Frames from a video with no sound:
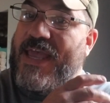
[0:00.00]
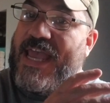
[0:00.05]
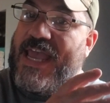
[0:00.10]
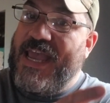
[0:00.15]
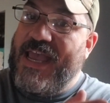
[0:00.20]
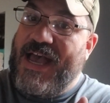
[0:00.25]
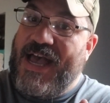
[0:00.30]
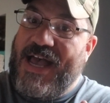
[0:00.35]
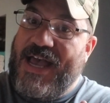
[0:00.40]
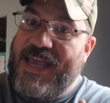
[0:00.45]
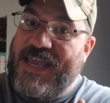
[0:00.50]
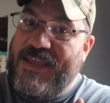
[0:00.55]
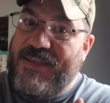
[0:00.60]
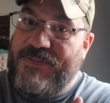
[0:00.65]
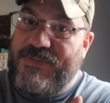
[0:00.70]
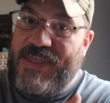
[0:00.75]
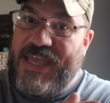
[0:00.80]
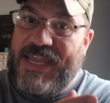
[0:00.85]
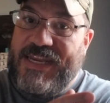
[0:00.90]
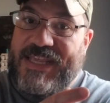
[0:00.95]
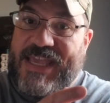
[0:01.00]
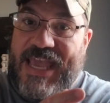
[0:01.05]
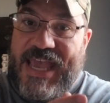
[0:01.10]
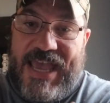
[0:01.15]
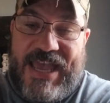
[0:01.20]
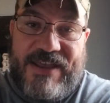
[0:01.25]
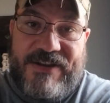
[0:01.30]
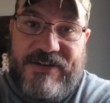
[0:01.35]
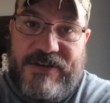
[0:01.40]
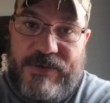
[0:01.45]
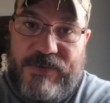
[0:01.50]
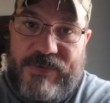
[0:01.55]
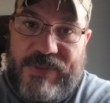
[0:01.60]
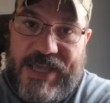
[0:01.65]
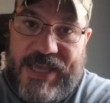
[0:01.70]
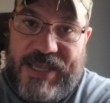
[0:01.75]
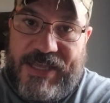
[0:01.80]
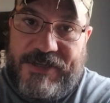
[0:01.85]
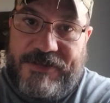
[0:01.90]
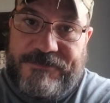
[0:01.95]
AI that can do
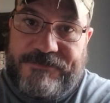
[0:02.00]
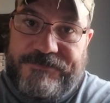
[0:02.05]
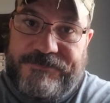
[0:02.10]
that.